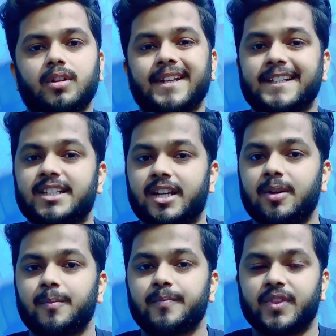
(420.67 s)

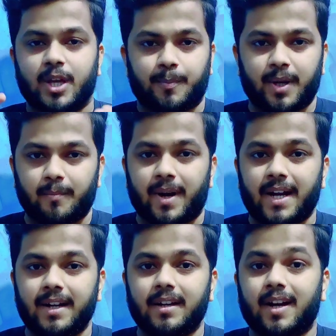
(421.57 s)
listening, keep in
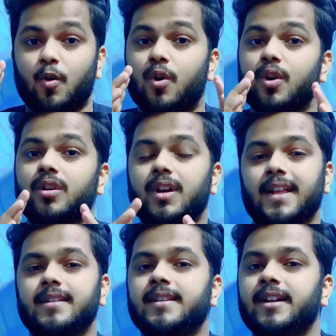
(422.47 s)
mind, or
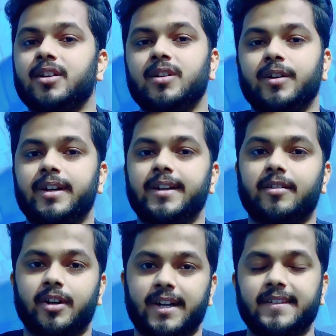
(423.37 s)
as I said earlier
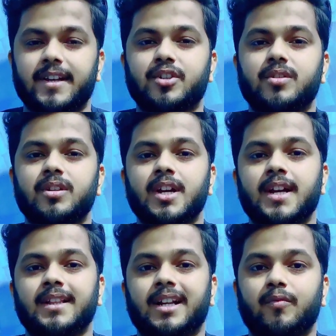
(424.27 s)
in reading section,
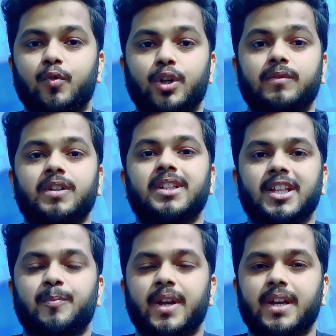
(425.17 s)
that whatever they
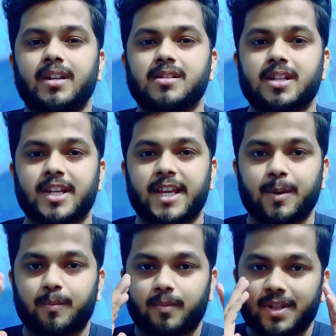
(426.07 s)
are speaking, just
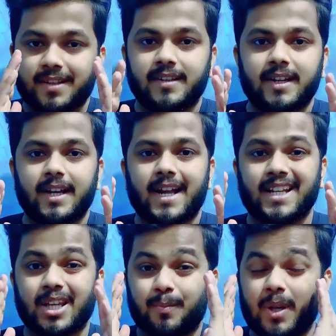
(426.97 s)
keep listening
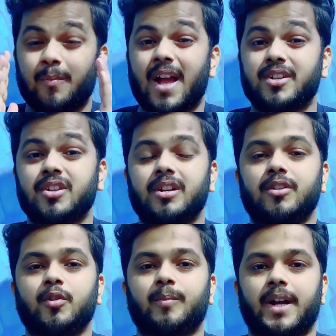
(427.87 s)
and keep imagining in
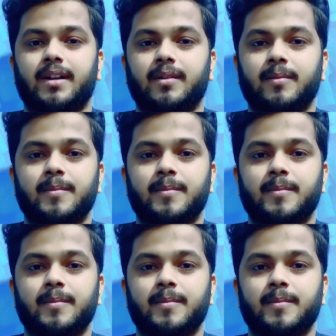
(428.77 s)
your mind.